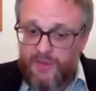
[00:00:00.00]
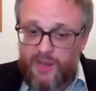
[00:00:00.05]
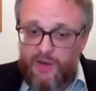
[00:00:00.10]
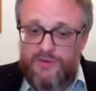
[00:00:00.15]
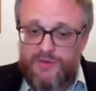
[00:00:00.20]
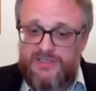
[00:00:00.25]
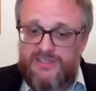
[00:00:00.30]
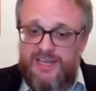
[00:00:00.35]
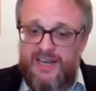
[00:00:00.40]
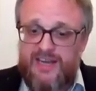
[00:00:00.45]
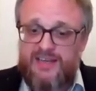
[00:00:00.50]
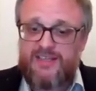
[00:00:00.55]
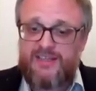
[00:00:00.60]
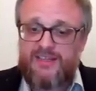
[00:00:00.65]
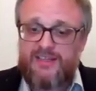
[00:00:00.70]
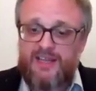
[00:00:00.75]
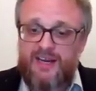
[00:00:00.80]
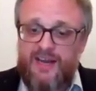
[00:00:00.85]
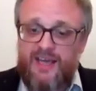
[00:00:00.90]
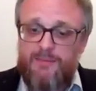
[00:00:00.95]
I would say
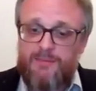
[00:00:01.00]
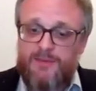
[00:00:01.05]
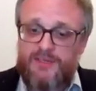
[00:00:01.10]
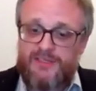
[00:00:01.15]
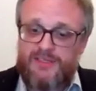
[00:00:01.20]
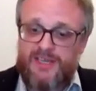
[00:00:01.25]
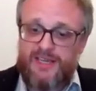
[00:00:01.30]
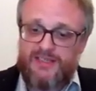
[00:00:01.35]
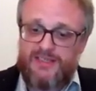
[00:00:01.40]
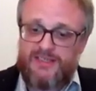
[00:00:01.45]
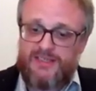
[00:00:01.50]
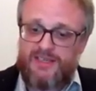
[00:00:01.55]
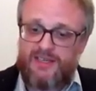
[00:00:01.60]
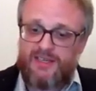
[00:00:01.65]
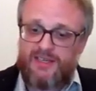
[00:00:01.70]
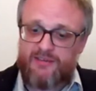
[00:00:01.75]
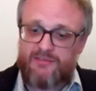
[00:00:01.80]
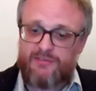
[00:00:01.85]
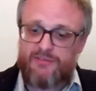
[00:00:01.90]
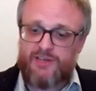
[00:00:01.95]
that the layman tends to
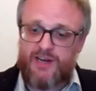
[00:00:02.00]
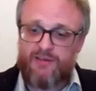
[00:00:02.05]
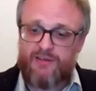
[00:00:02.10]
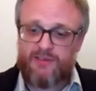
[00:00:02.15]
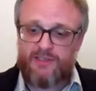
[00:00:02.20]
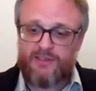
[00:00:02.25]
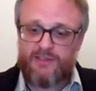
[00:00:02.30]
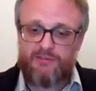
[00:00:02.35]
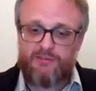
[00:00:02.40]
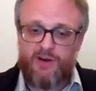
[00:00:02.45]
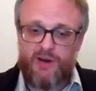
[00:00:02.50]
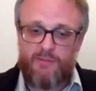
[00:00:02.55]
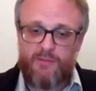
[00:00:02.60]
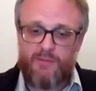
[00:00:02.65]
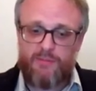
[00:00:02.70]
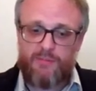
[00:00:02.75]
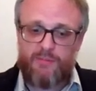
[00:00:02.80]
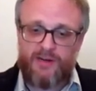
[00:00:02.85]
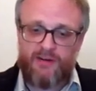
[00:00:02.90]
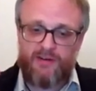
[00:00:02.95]
think of travel in the
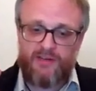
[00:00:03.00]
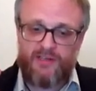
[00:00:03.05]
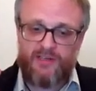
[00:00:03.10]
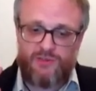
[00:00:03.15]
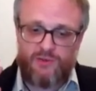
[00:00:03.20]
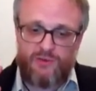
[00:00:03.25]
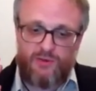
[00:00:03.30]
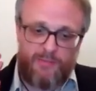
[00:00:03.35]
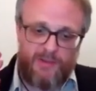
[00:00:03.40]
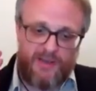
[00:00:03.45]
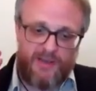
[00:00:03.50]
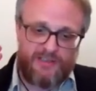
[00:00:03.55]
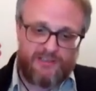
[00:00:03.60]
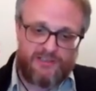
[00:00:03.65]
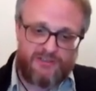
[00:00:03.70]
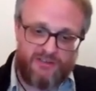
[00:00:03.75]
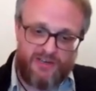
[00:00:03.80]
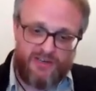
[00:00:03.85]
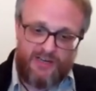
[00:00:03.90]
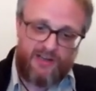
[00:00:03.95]
Roman period as all about
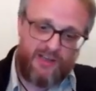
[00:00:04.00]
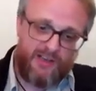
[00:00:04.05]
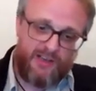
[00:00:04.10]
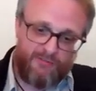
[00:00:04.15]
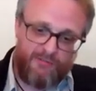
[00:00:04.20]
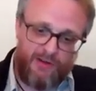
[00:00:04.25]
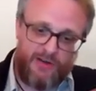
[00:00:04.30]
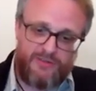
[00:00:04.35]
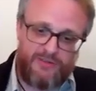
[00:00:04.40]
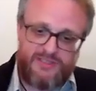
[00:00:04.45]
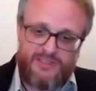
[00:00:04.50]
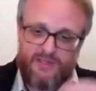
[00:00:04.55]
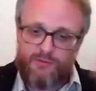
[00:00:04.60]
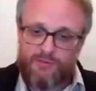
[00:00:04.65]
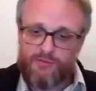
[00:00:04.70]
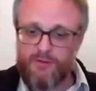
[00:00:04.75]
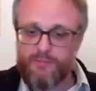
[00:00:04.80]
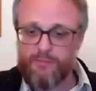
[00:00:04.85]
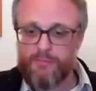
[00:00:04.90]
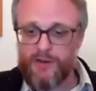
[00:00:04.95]
straight line roads
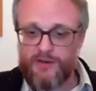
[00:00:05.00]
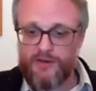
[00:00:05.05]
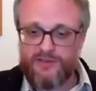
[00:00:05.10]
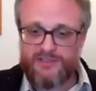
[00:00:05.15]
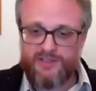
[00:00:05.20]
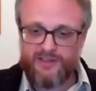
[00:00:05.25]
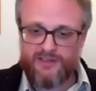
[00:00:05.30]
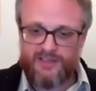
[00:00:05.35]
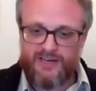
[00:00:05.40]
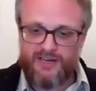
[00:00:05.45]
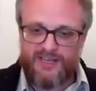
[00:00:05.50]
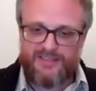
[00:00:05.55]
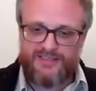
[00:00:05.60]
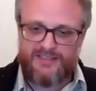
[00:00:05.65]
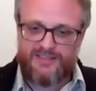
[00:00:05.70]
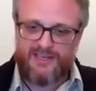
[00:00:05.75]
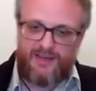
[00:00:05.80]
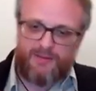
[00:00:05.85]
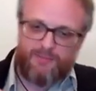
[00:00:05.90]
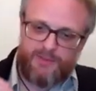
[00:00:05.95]
that were imposed on the
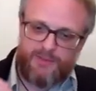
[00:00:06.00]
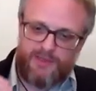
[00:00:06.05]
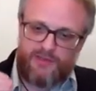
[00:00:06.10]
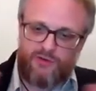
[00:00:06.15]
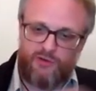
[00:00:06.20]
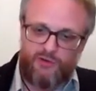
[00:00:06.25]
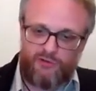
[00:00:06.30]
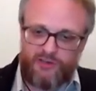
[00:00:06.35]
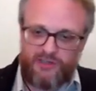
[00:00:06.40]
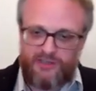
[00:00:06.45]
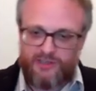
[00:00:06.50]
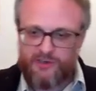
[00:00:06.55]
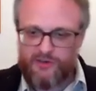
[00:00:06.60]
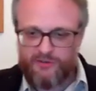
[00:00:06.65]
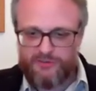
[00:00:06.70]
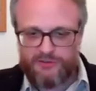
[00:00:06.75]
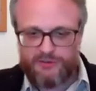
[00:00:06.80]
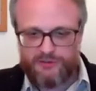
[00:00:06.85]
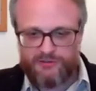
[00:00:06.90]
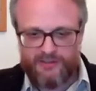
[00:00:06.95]
landscape, ignoring the
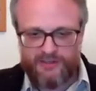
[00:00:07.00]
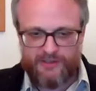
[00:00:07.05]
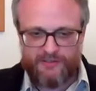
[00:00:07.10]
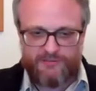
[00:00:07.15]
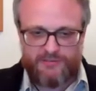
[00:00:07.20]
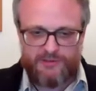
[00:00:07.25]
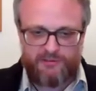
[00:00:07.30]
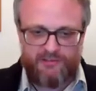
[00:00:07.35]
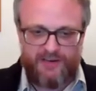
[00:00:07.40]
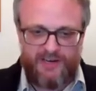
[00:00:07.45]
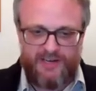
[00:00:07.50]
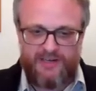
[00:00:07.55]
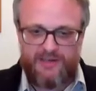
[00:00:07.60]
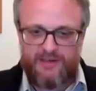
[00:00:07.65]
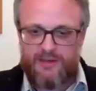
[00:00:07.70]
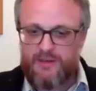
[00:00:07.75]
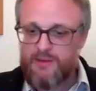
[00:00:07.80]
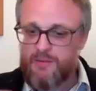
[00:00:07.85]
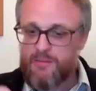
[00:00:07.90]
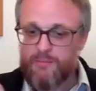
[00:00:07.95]
contouring of
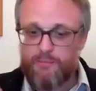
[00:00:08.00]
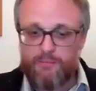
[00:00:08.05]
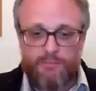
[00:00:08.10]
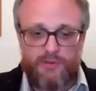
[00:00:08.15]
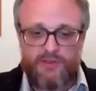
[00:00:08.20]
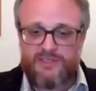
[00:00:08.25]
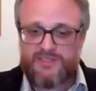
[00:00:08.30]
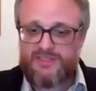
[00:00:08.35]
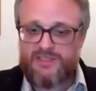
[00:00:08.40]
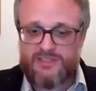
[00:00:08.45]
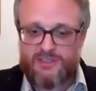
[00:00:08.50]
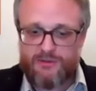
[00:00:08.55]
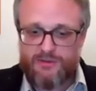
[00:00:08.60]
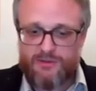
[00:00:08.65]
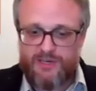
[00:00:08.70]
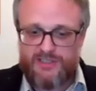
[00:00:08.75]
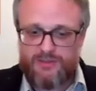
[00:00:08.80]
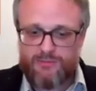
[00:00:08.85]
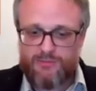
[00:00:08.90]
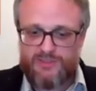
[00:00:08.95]
terrain, but the
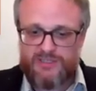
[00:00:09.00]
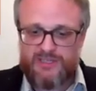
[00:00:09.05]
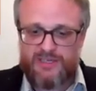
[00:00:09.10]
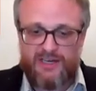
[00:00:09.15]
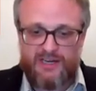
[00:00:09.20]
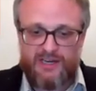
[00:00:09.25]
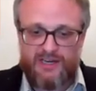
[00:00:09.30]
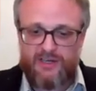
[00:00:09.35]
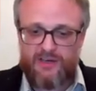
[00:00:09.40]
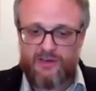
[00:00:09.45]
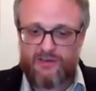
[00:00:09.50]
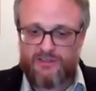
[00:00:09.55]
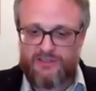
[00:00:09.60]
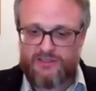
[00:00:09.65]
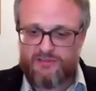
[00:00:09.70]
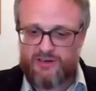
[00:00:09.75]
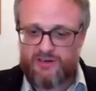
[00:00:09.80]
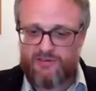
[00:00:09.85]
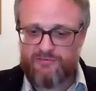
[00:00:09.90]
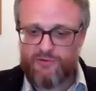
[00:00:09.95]
situation was clearly not as
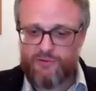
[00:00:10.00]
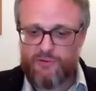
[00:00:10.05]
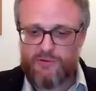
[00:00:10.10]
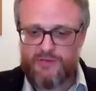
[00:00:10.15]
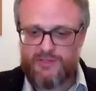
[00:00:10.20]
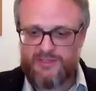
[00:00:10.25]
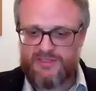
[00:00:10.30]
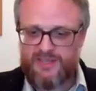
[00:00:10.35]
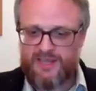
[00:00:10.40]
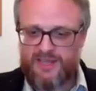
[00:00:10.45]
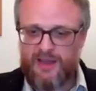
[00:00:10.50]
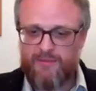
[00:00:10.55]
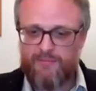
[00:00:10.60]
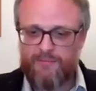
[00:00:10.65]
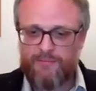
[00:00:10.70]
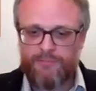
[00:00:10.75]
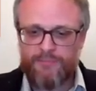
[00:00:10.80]
straightforward as that.